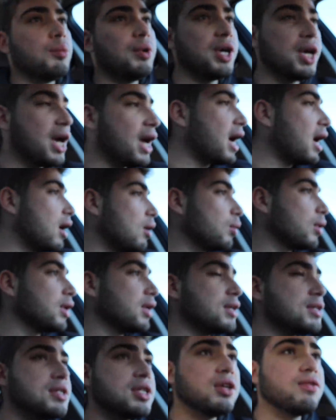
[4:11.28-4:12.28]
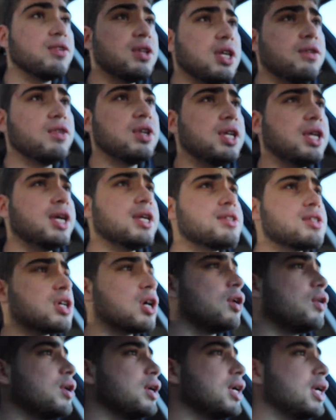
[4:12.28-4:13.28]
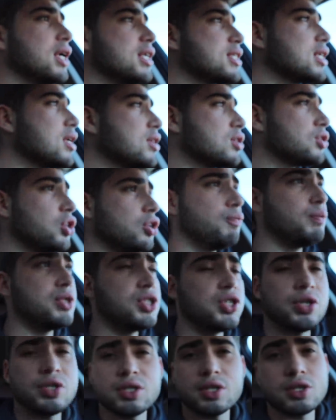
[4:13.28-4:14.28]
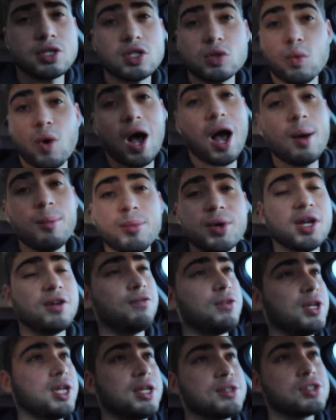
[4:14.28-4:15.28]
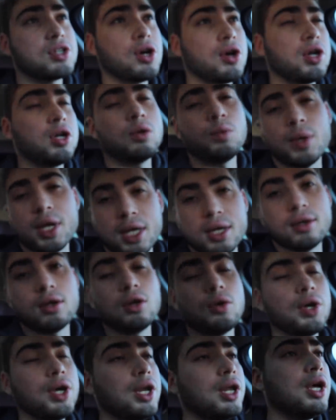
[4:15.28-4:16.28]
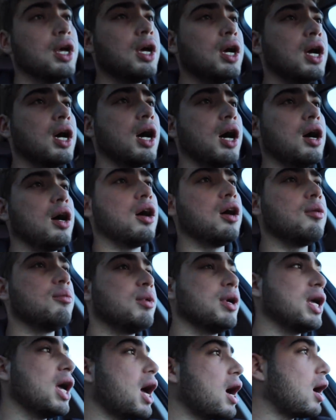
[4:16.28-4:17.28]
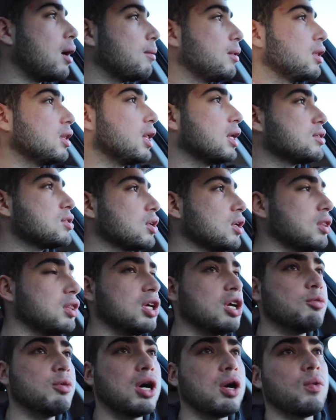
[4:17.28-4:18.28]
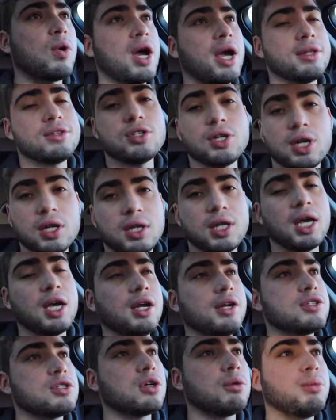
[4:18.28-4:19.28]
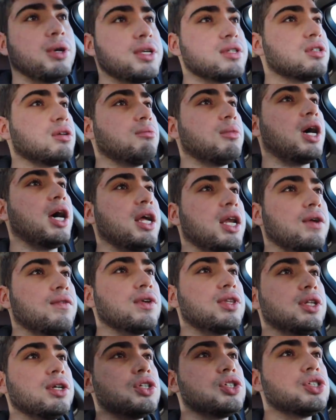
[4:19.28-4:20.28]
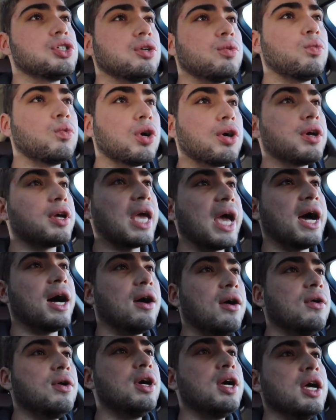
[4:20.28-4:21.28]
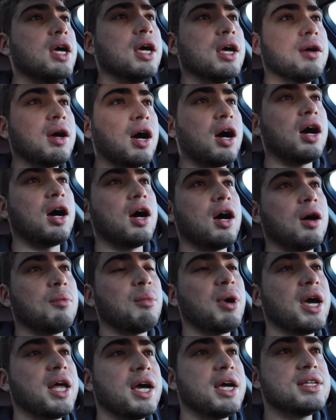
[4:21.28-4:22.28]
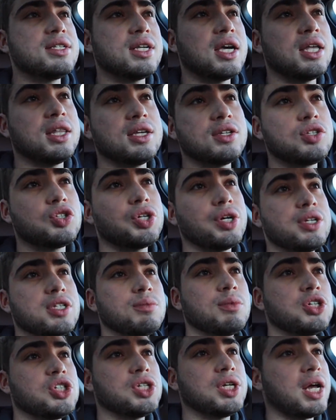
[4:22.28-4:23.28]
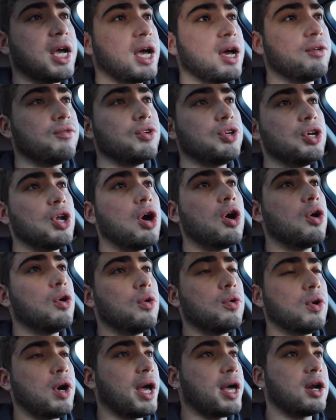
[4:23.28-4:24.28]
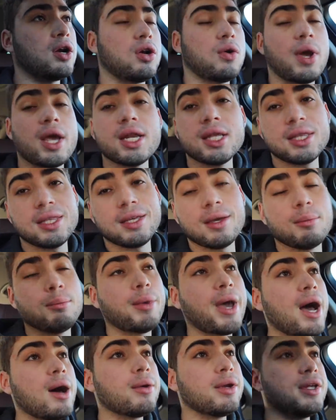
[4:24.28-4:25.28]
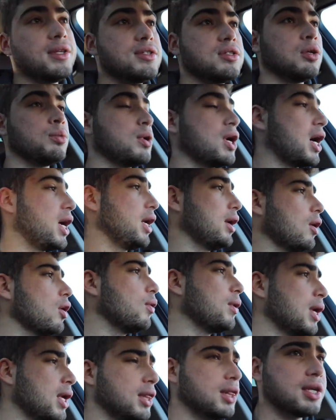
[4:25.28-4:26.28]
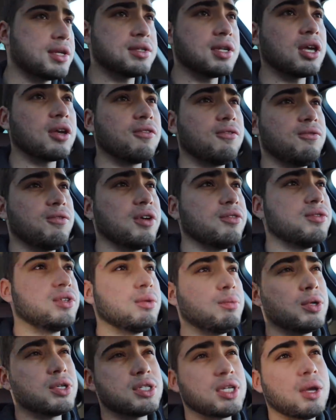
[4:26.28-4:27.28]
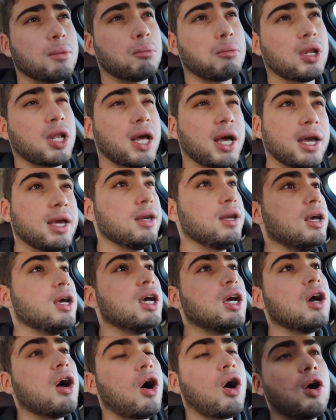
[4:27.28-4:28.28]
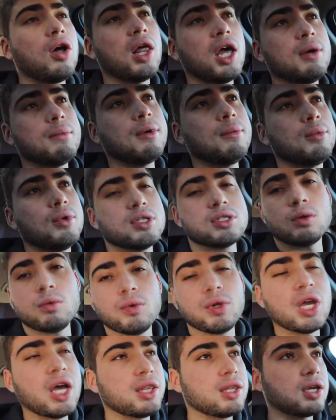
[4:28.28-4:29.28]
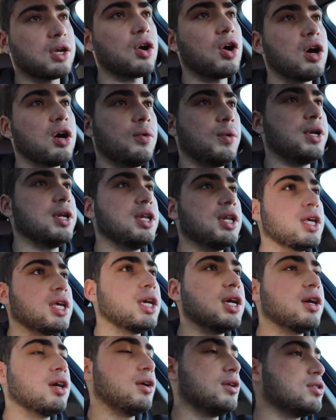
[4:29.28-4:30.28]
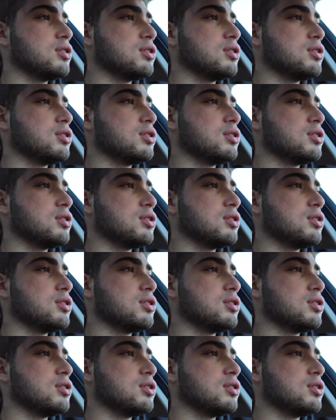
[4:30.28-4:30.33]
But yeah, we're gonna see if it even needs coding. He says it should be just a swap, but if it needs coding, we can do it. Um, but yeah, I mean, that's a good thing about why I took it there. So peace of mind, everything should work out. Uh, might I say this transmission, I have no, I don't know anything about it. So I'm kind of going in this like 50% blind. All I remember is when we got the car, it went into gear.